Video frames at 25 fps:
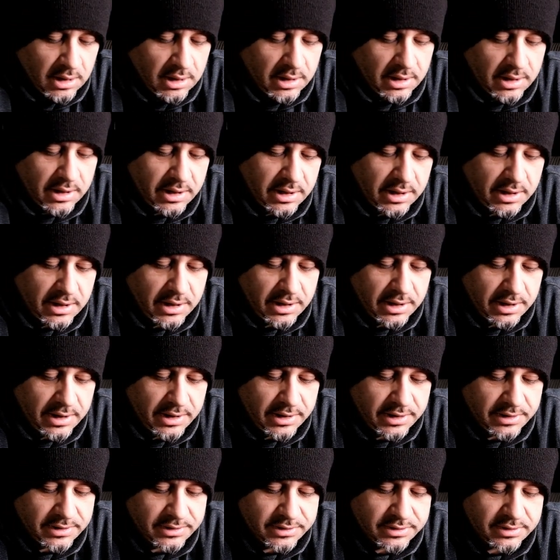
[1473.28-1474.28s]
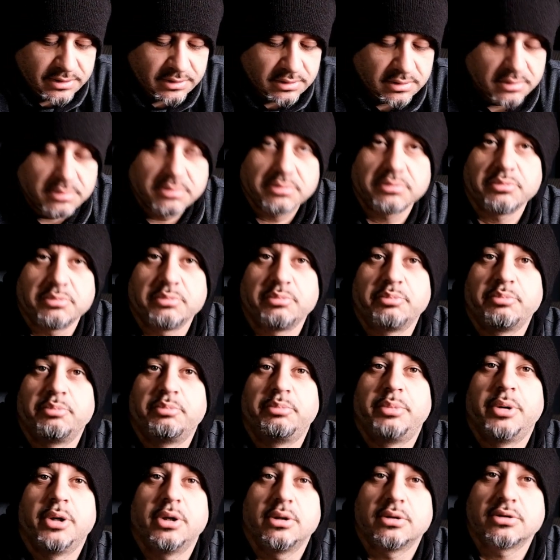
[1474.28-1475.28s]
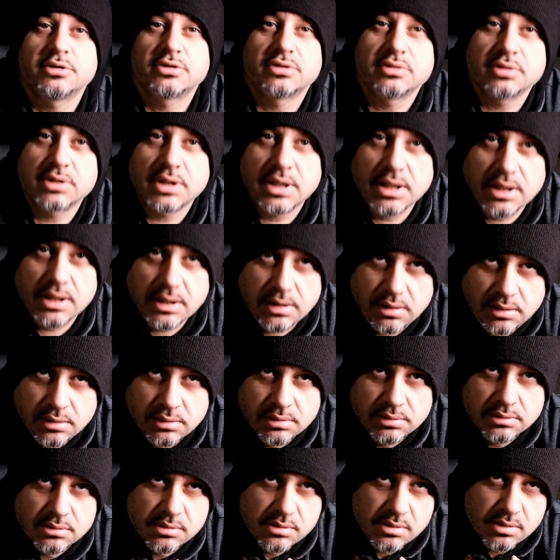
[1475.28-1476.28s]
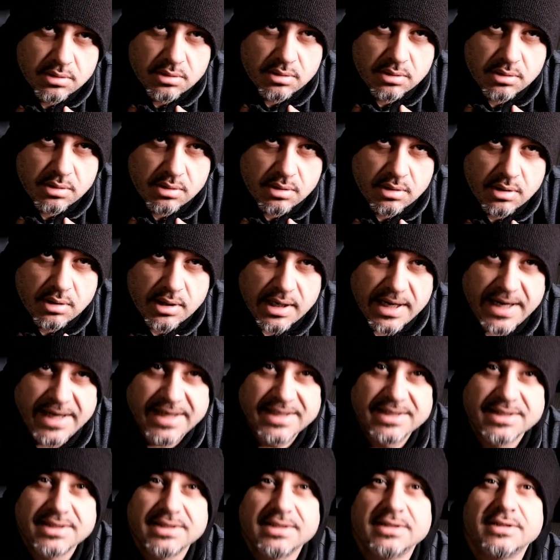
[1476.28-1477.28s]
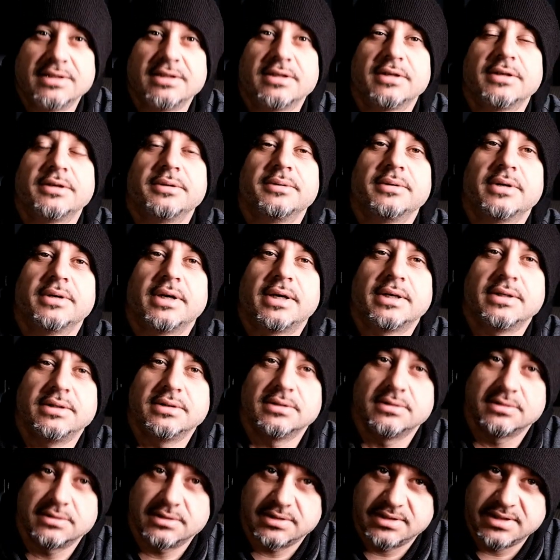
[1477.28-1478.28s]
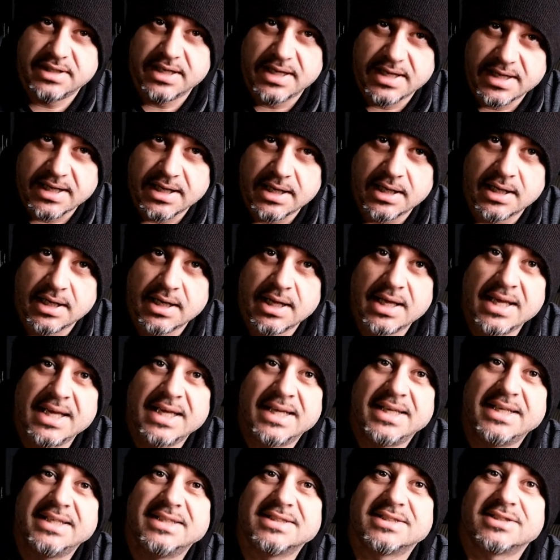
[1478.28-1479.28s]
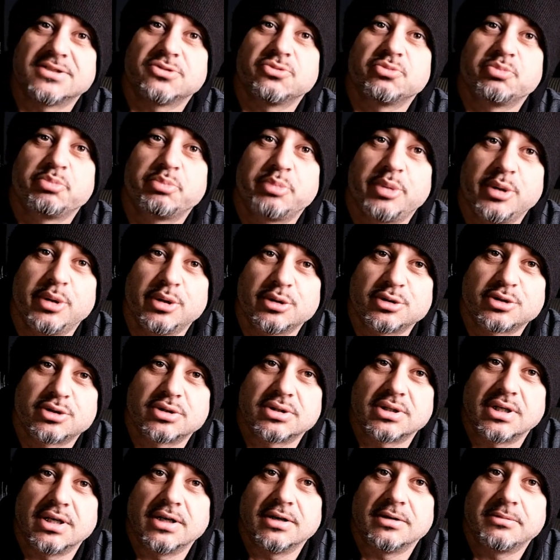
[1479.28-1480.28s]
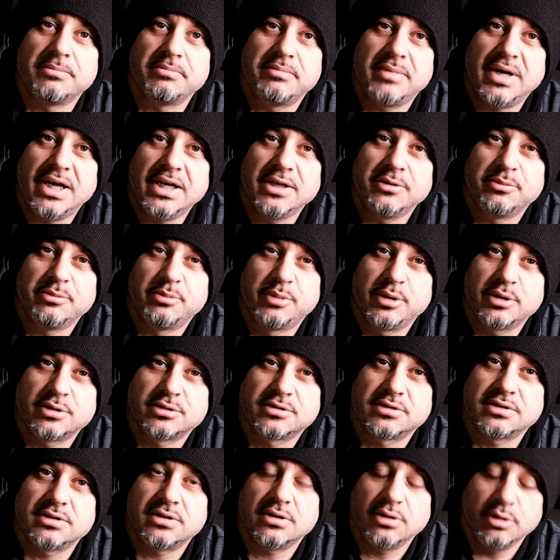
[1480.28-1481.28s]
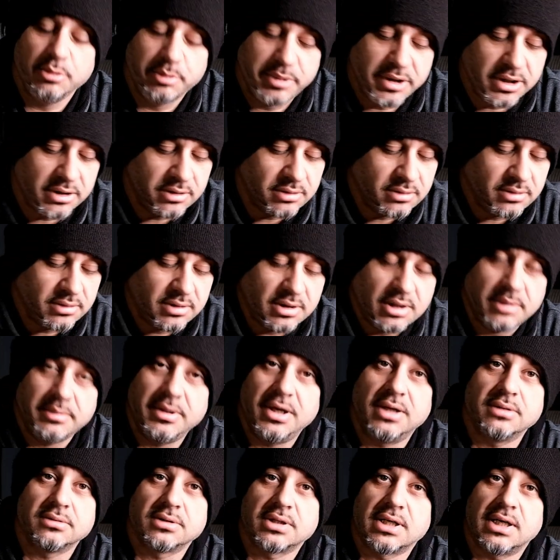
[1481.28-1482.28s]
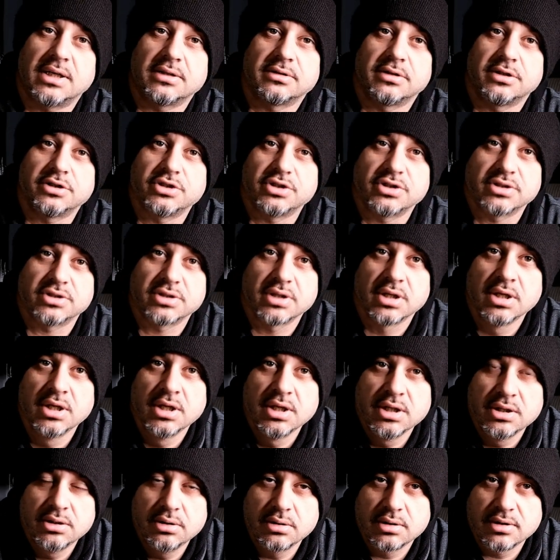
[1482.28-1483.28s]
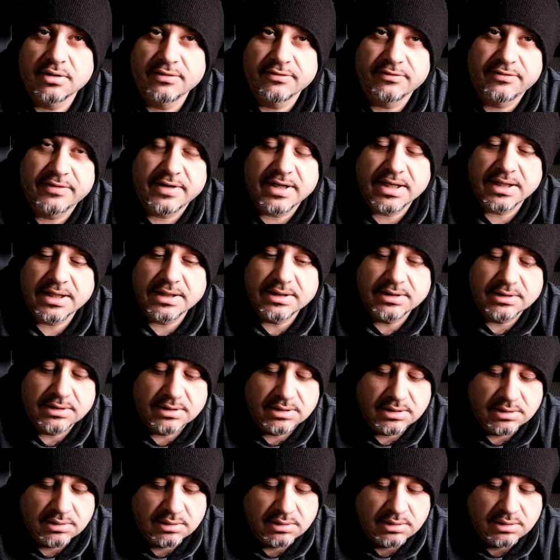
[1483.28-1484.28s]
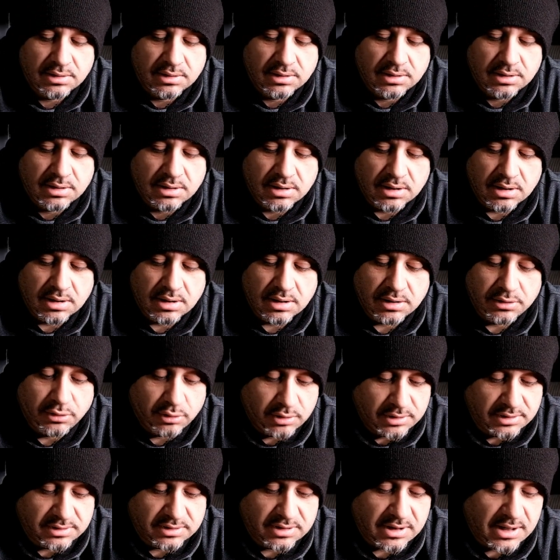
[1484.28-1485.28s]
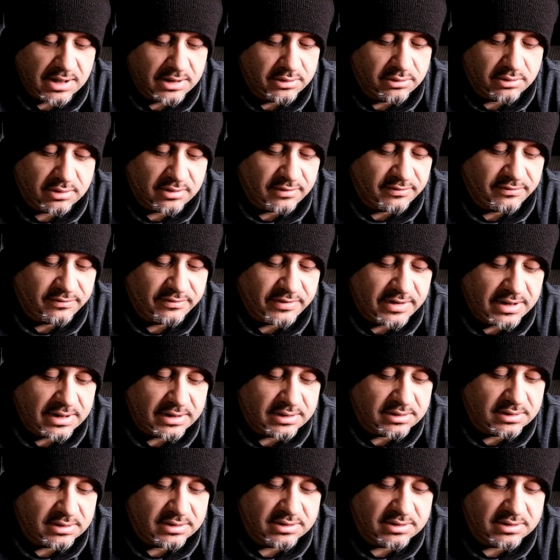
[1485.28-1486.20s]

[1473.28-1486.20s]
Is personal, I say again, is personal, my personal opinion about cartridges. You can find, you can find